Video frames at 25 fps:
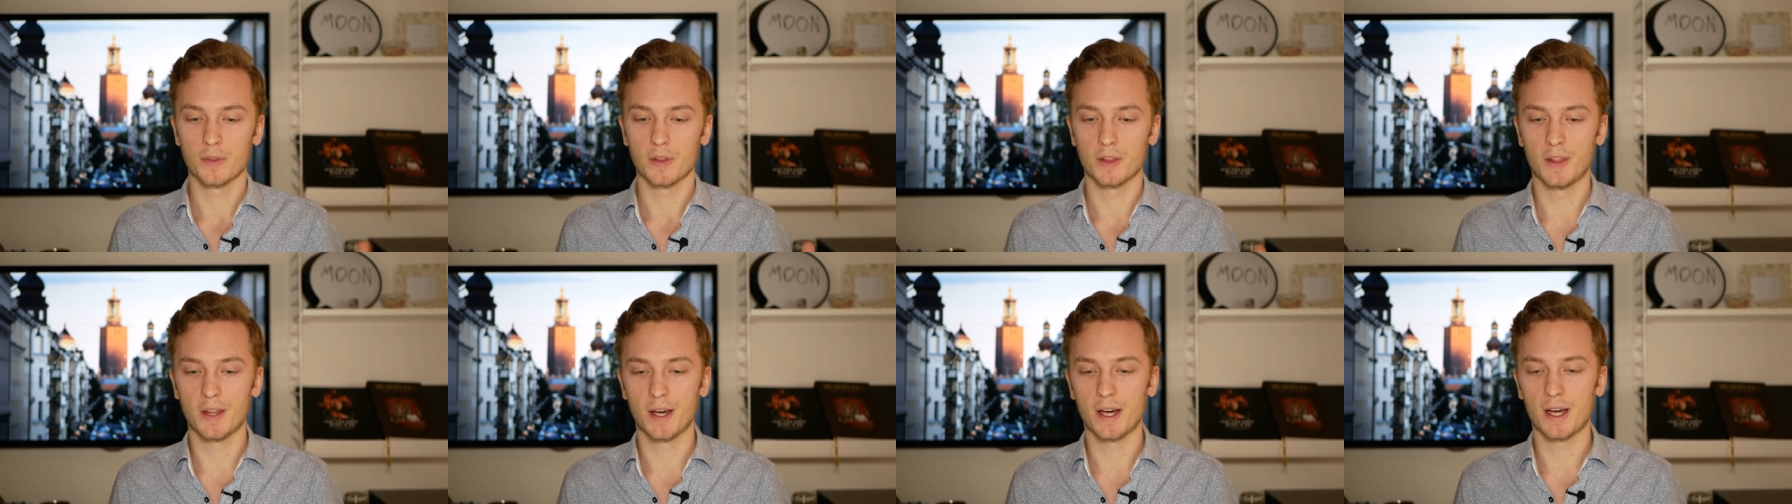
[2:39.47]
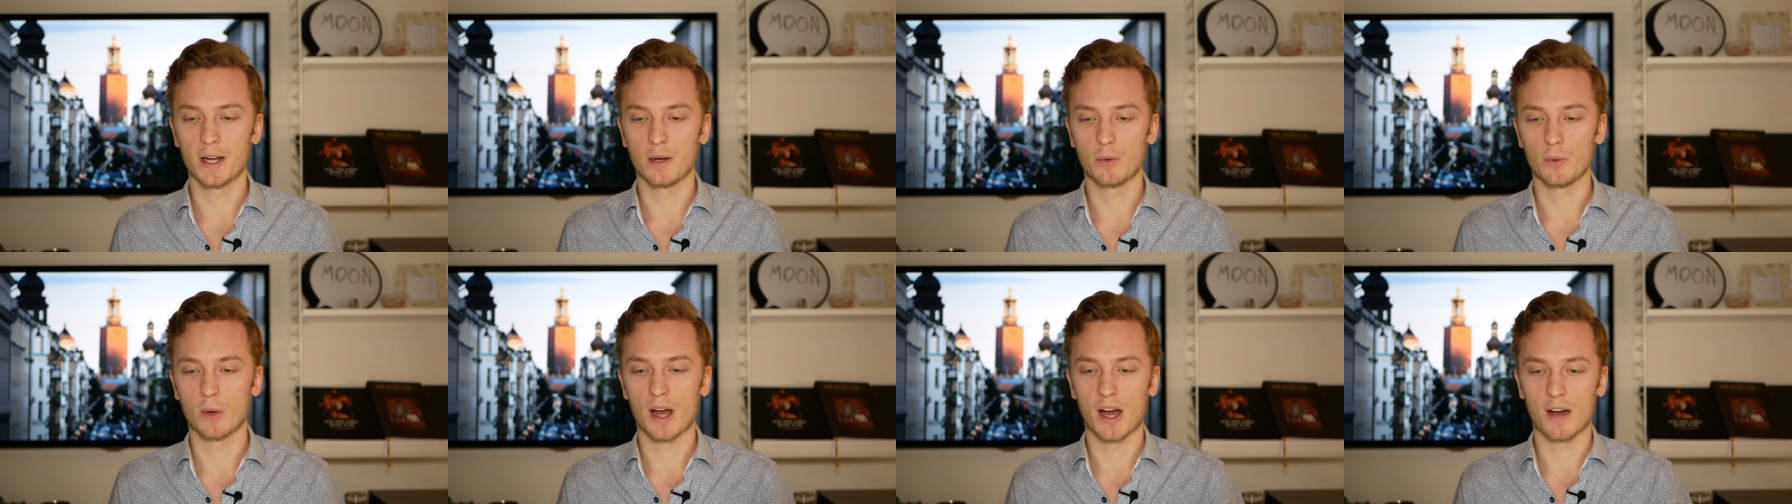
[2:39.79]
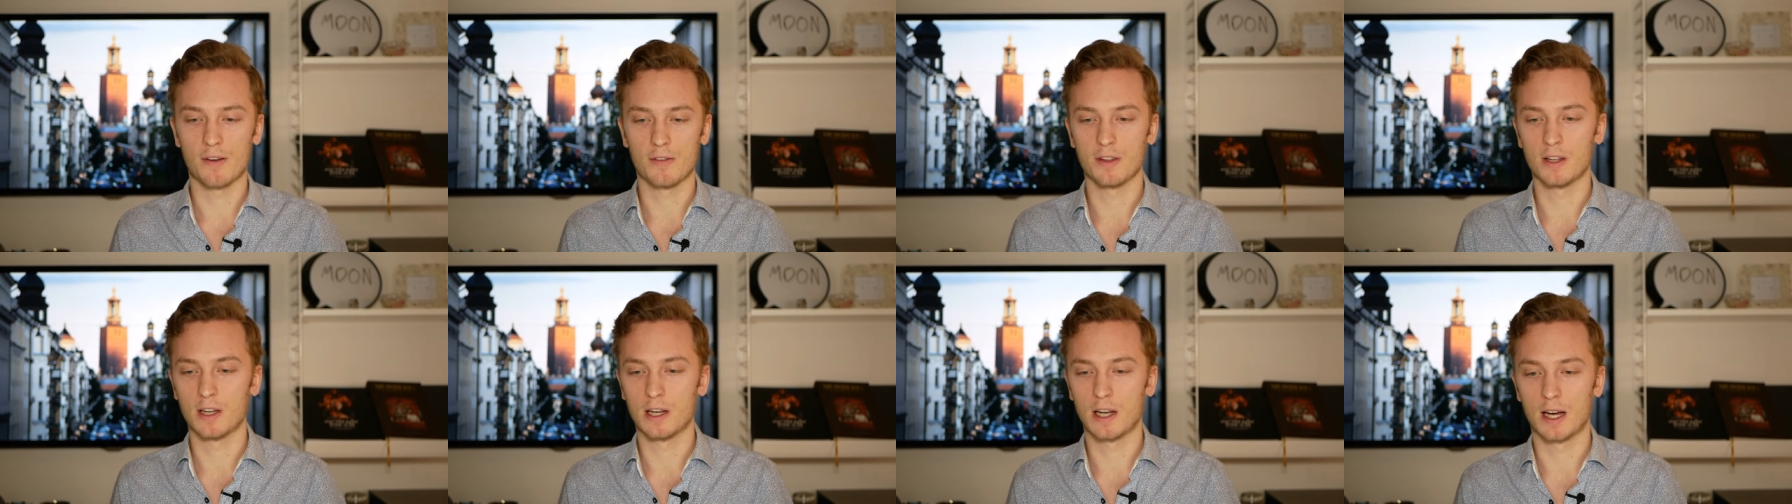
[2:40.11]
than we
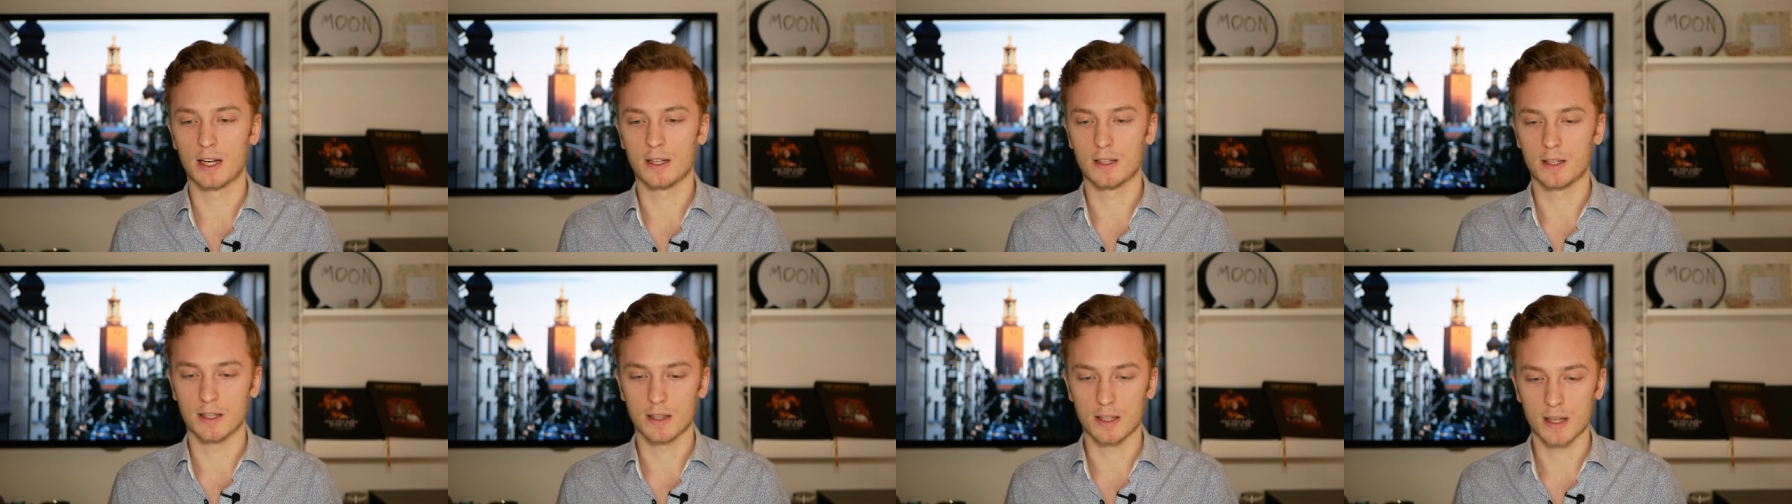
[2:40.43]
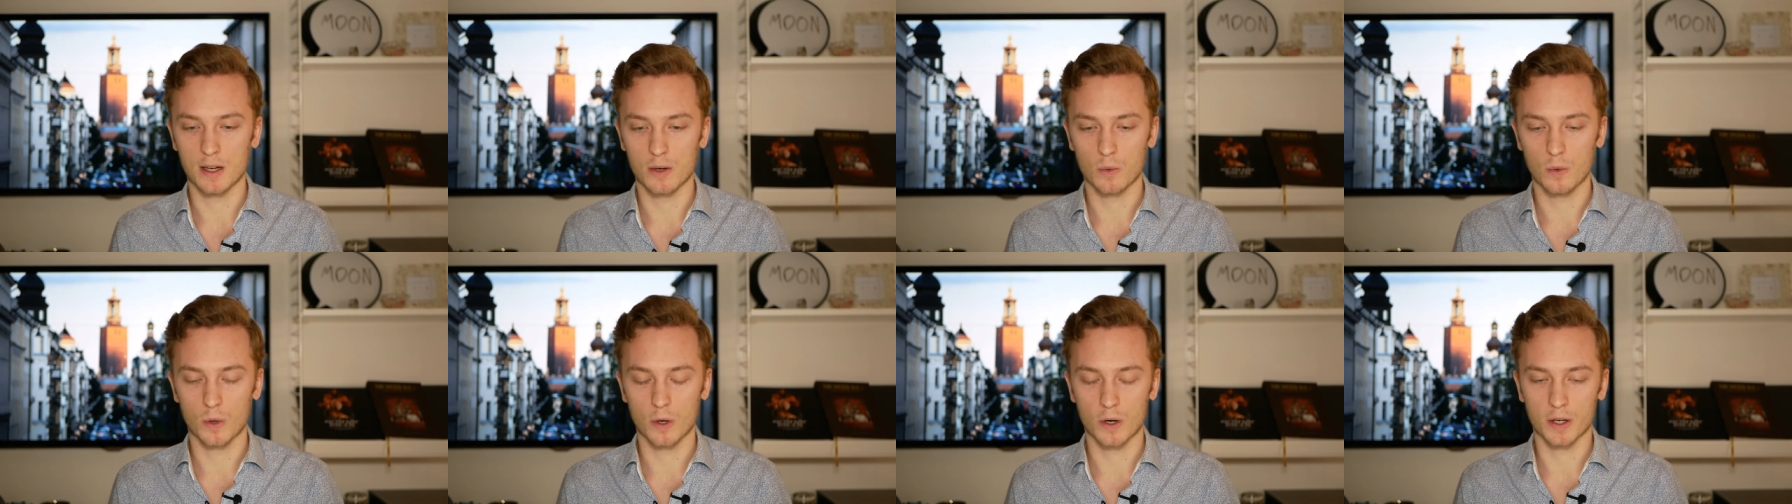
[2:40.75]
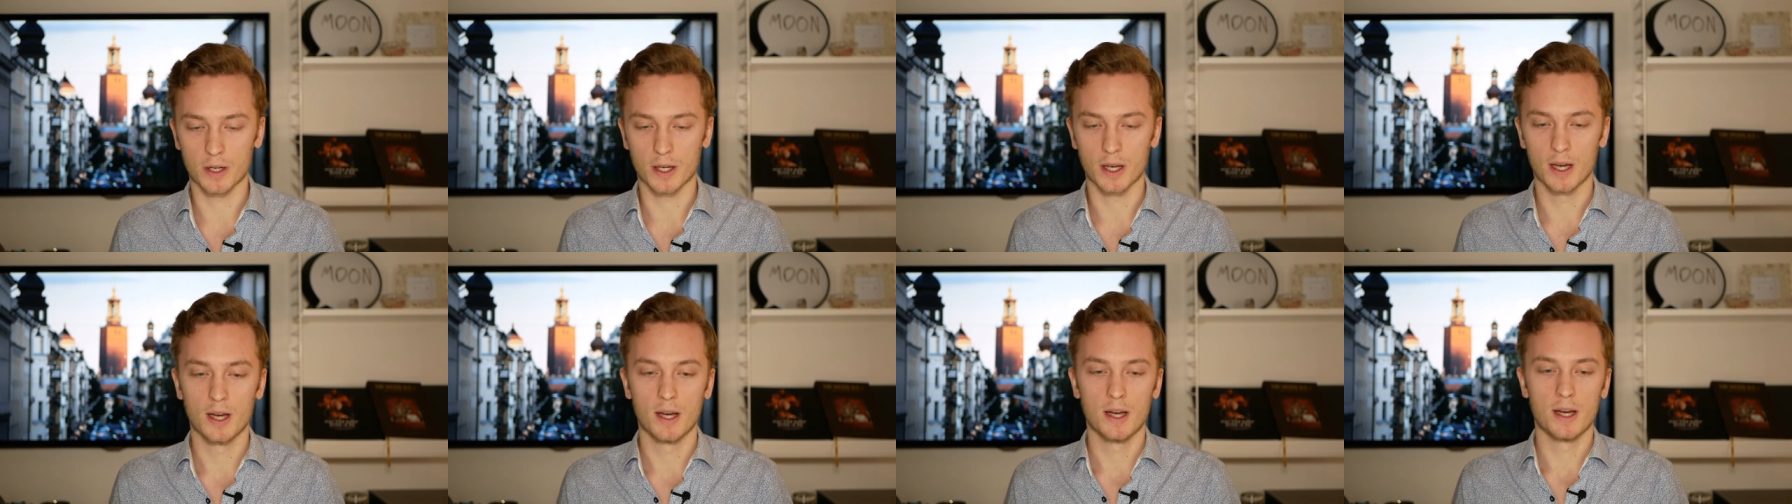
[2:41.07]
have in the Lightning
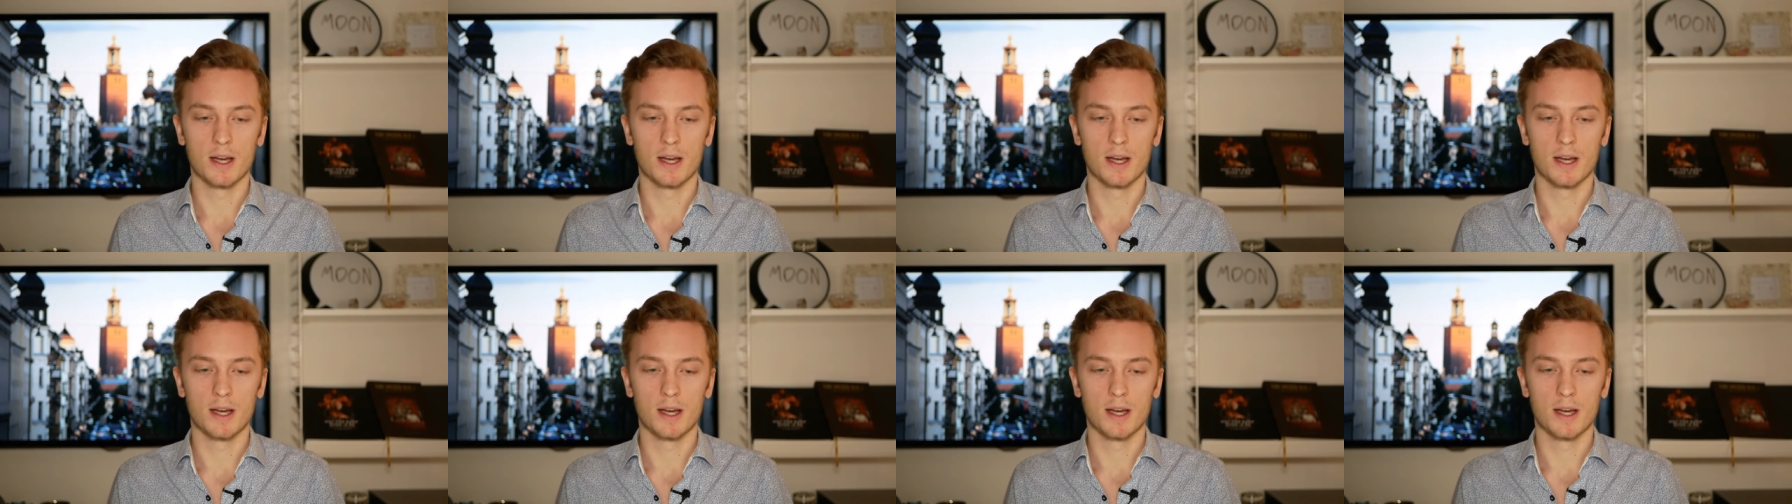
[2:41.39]
Network